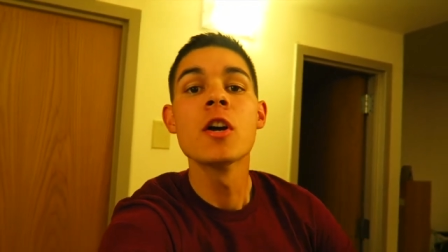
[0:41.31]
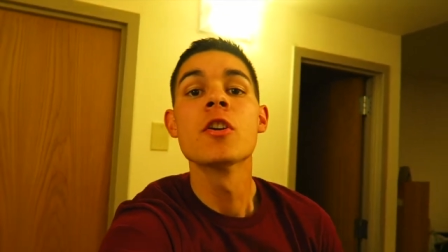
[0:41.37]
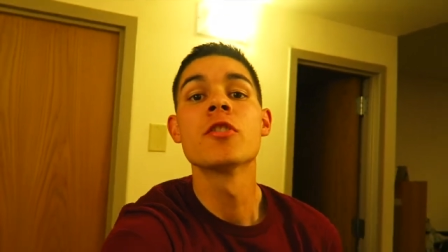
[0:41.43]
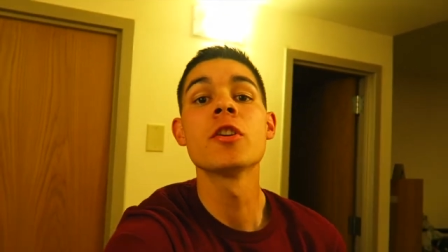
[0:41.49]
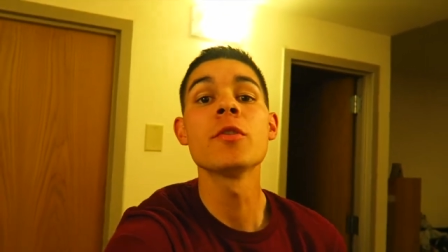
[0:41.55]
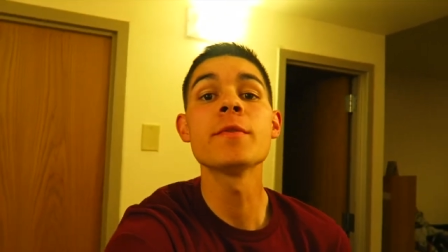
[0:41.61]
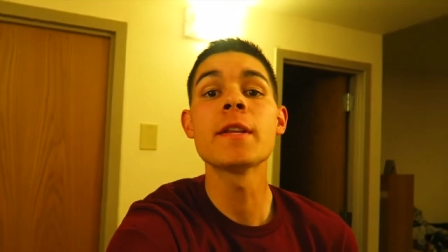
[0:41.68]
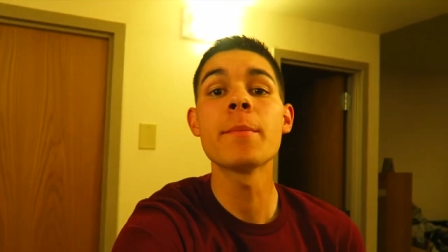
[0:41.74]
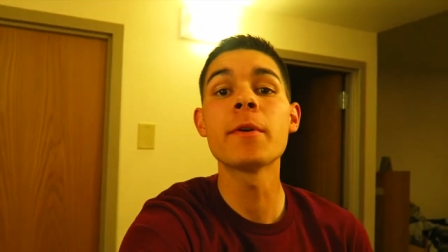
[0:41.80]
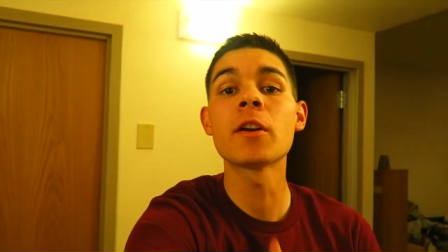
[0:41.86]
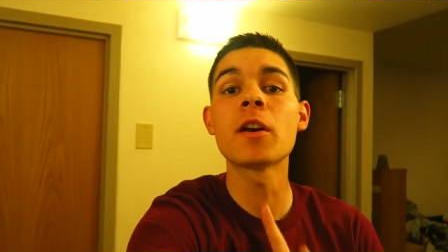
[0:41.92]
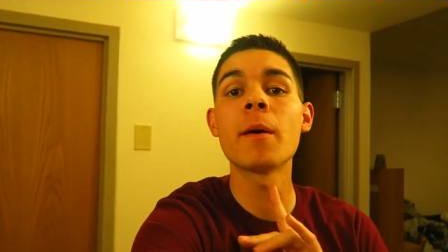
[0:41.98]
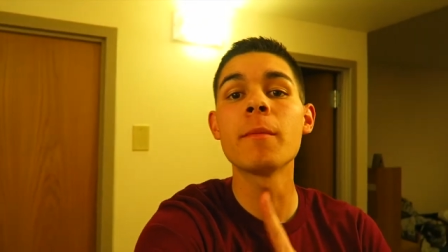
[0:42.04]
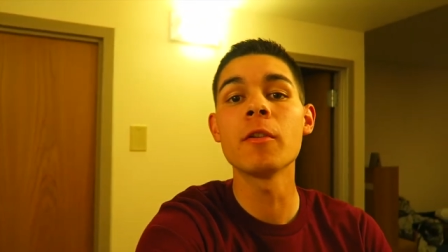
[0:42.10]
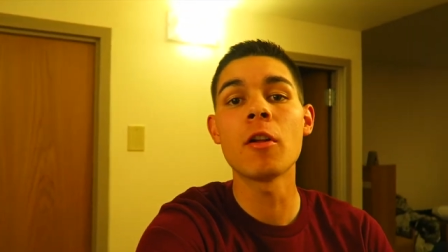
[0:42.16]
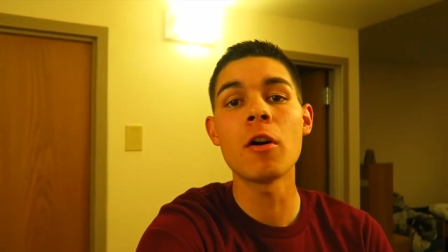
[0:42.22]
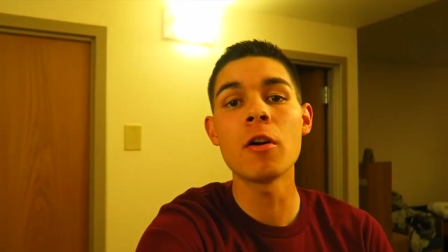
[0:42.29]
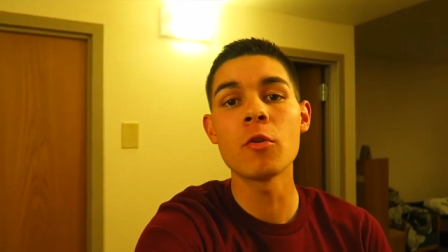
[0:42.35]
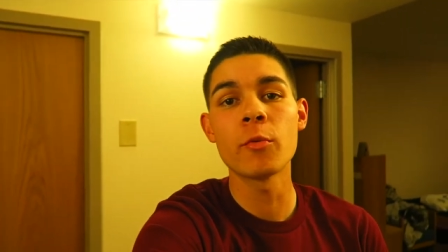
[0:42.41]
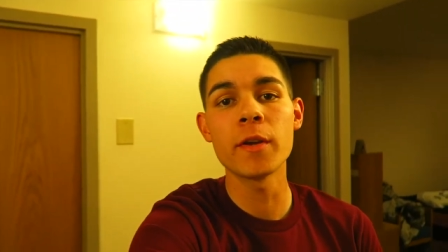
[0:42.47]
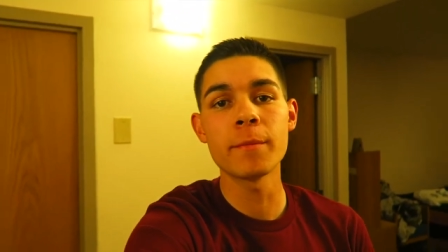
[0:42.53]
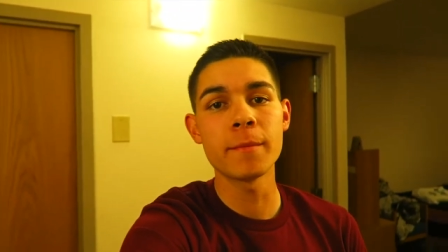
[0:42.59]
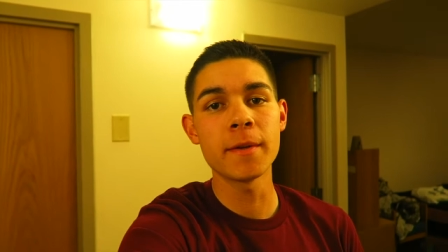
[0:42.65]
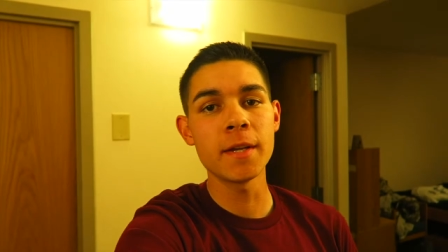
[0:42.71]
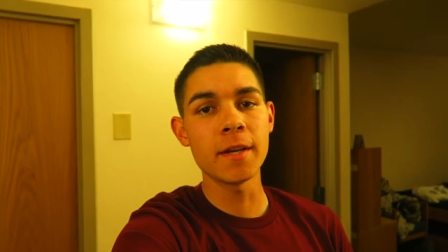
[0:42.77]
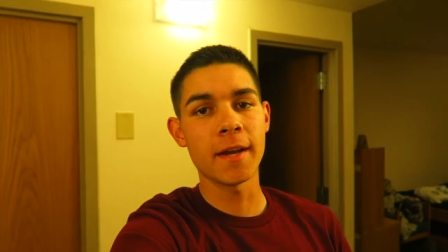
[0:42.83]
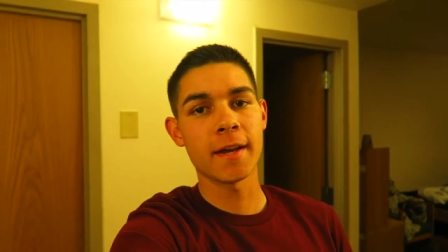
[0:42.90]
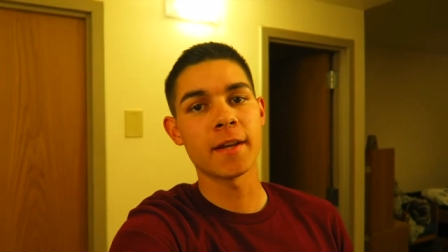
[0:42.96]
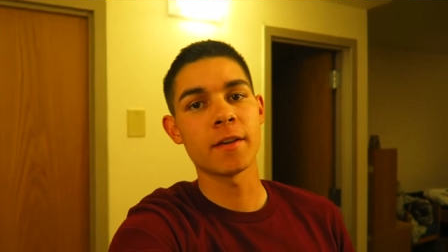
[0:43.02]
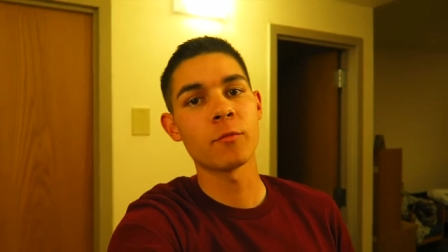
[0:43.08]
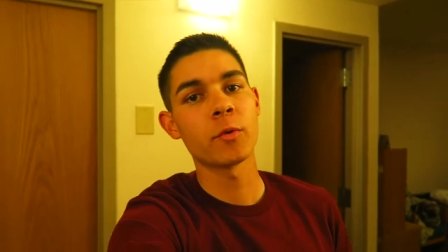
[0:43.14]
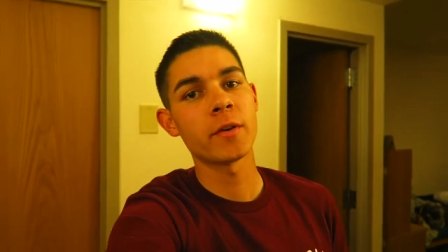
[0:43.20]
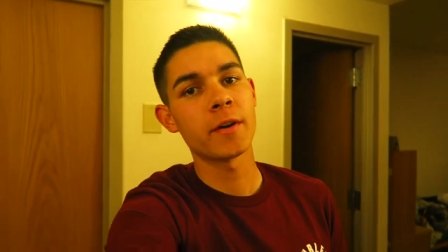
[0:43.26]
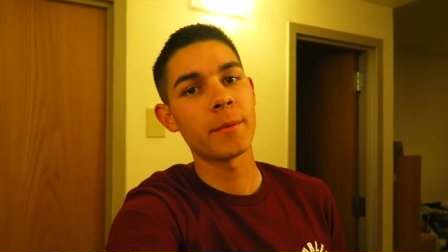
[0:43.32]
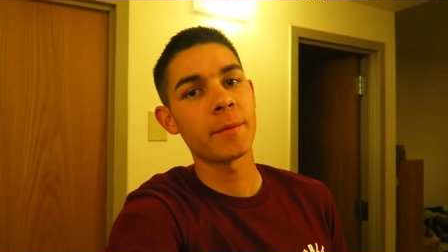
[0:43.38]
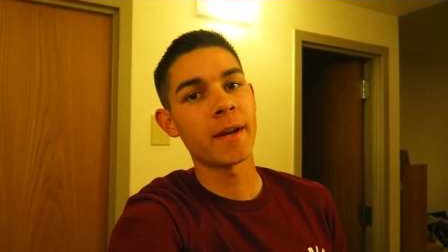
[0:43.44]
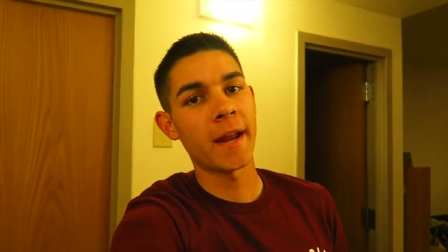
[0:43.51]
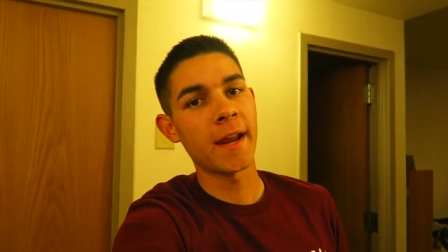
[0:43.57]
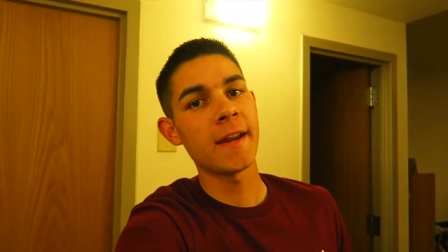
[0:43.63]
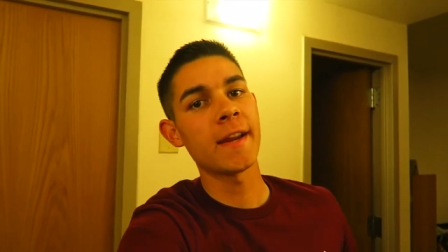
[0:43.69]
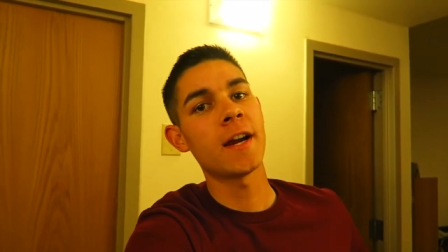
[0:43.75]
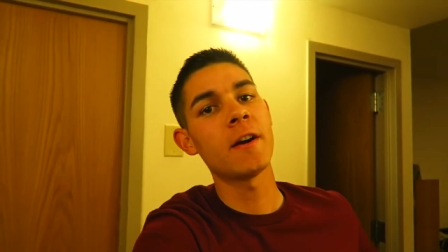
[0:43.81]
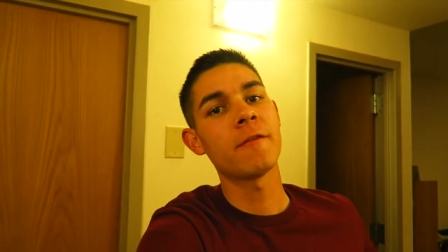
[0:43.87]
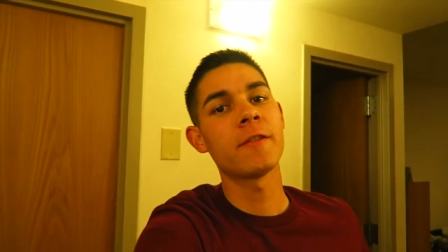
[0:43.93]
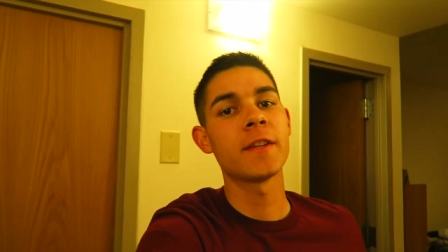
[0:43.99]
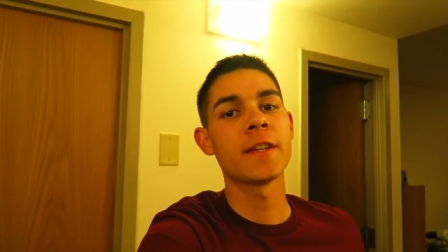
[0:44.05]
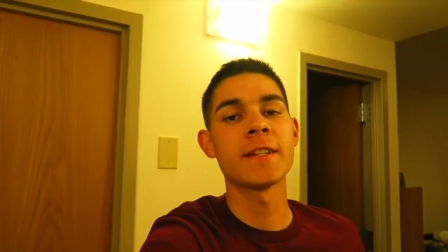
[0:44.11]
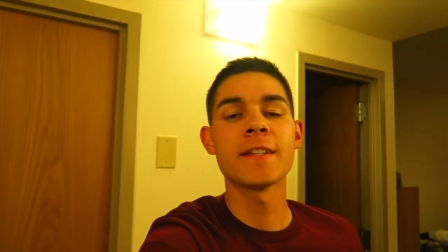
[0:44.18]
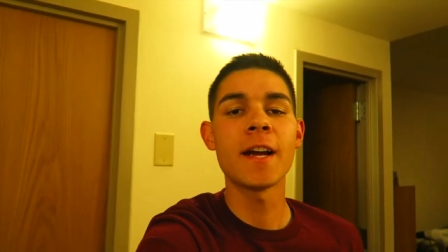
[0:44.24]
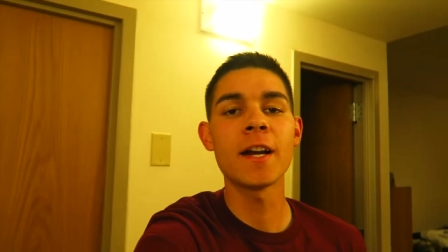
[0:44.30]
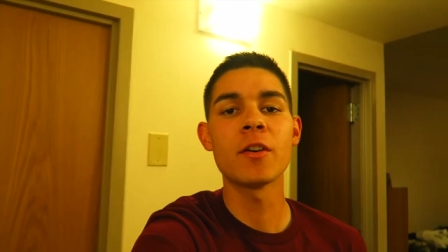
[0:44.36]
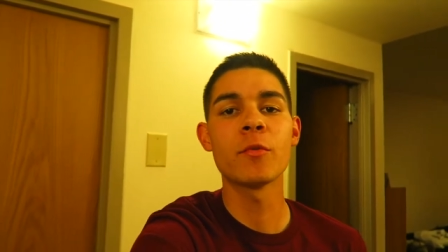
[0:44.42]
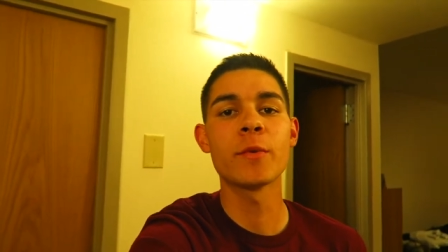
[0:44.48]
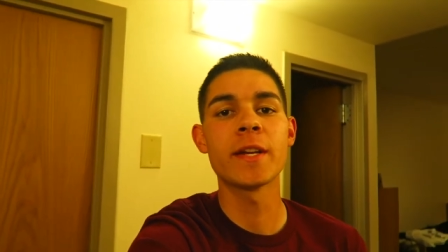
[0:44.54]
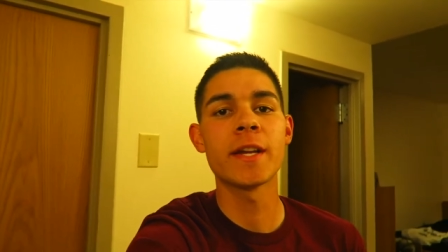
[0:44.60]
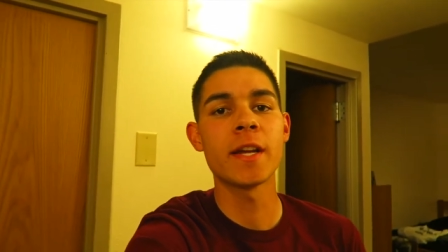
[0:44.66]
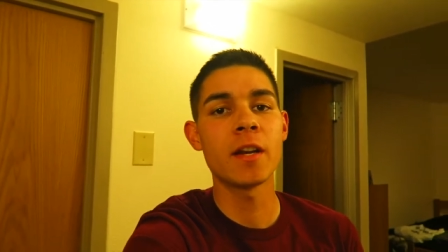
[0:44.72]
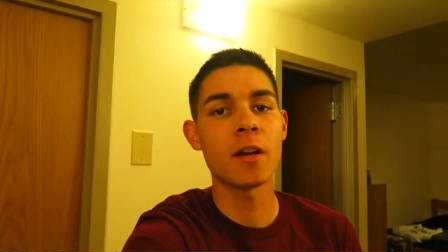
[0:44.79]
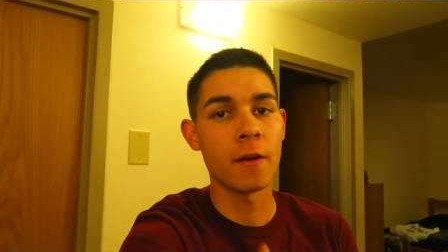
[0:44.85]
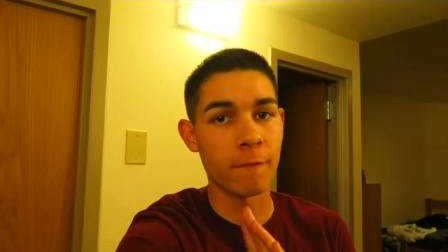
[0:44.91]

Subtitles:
she was able to come along with me and we were able to hang out for the entire weekend.